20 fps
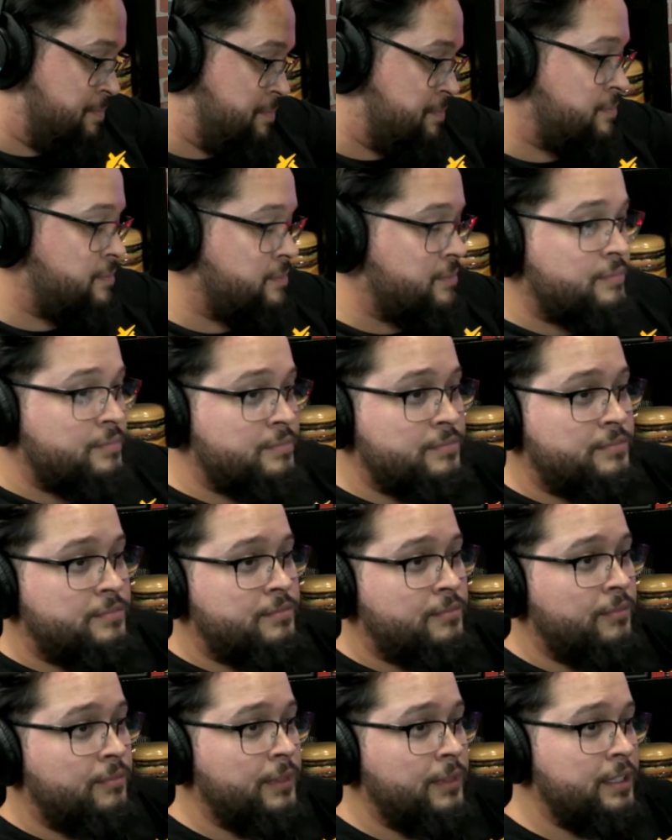
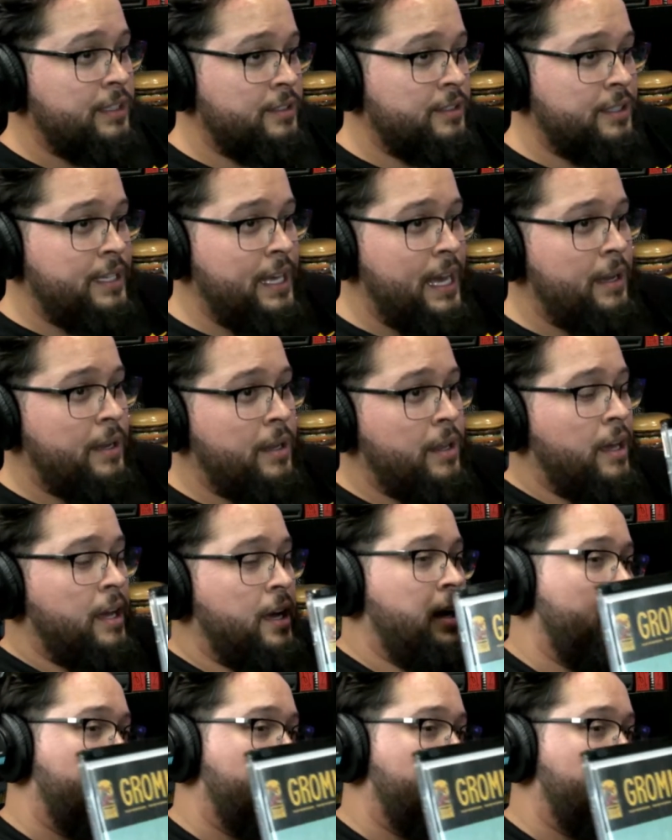Yeah. Look at that.